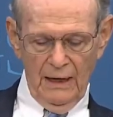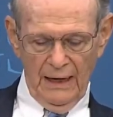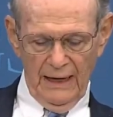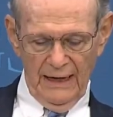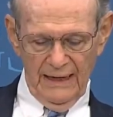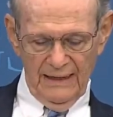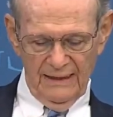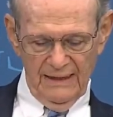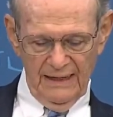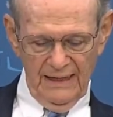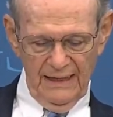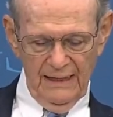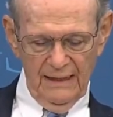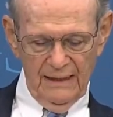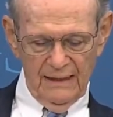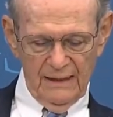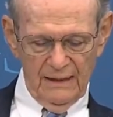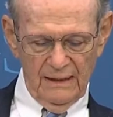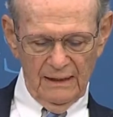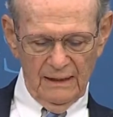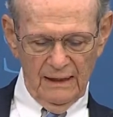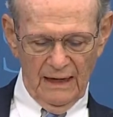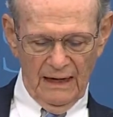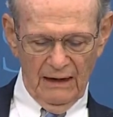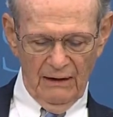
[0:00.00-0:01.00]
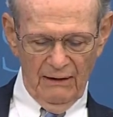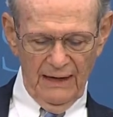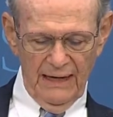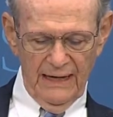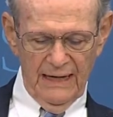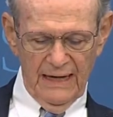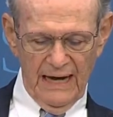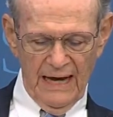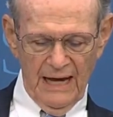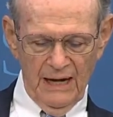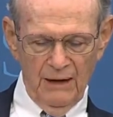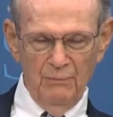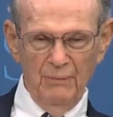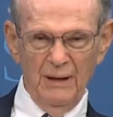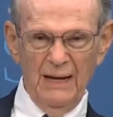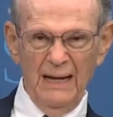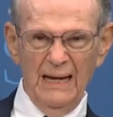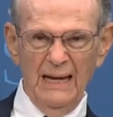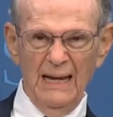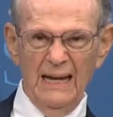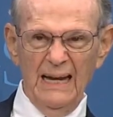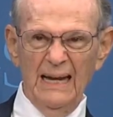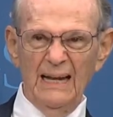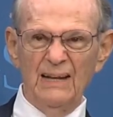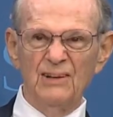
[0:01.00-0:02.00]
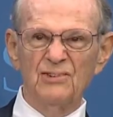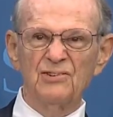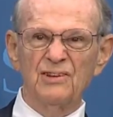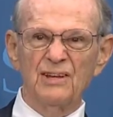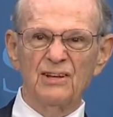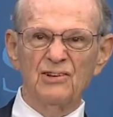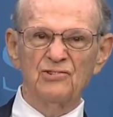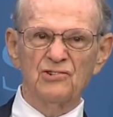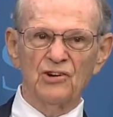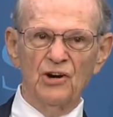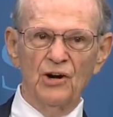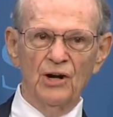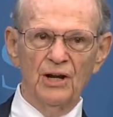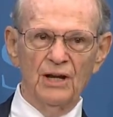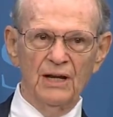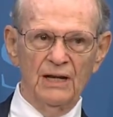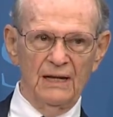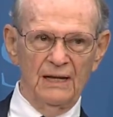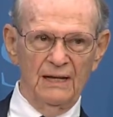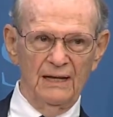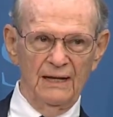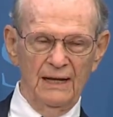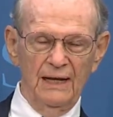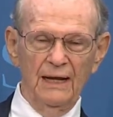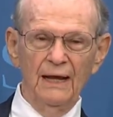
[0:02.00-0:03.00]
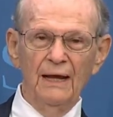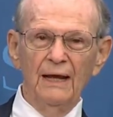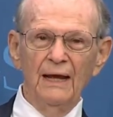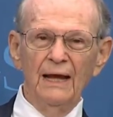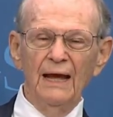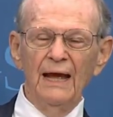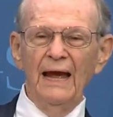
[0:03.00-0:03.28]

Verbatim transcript: I think uh, our economy needs the certainty.